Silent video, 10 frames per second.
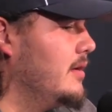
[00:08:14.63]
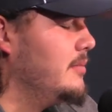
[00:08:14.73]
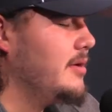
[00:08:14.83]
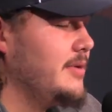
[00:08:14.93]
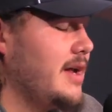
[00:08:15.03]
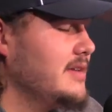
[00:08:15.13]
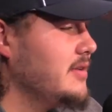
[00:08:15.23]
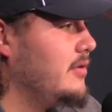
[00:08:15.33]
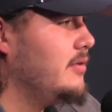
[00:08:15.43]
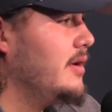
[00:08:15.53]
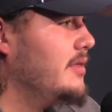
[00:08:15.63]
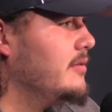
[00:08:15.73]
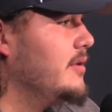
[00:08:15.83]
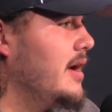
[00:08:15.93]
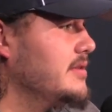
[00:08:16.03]
but I mean, as a whole, I
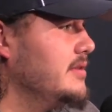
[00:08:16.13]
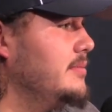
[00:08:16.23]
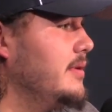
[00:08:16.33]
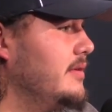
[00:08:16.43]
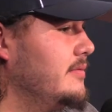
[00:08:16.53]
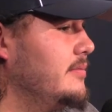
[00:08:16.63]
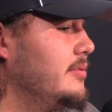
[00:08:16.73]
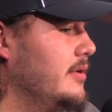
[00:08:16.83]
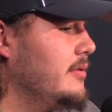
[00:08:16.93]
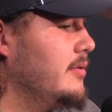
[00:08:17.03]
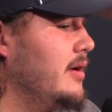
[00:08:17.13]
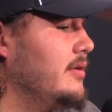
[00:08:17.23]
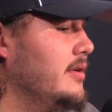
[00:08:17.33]
think we actually played pretty well.